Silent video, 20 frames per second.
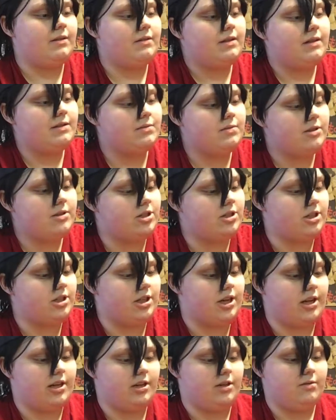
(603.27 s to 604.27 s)
Now this one
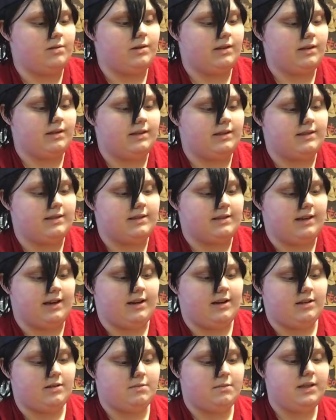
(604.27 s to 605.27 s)
genuinely
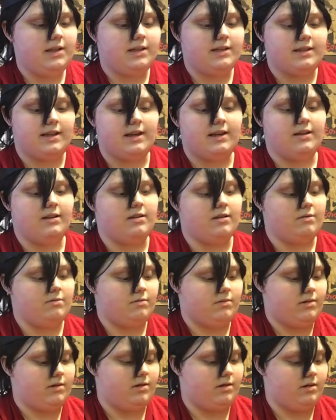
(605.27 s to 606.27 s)
scares me because I
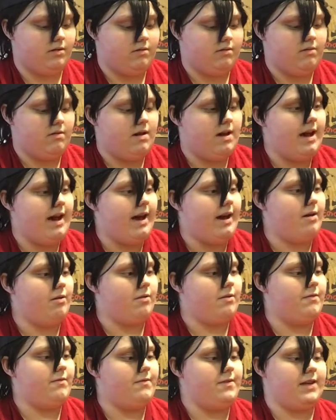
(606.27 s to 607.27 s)
don't know how
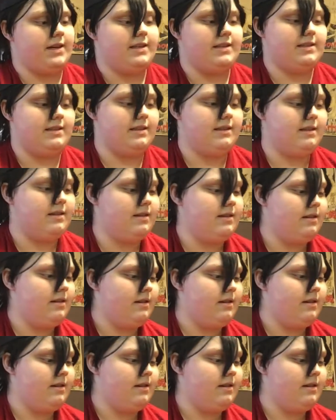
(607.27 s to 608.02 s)
to fix it.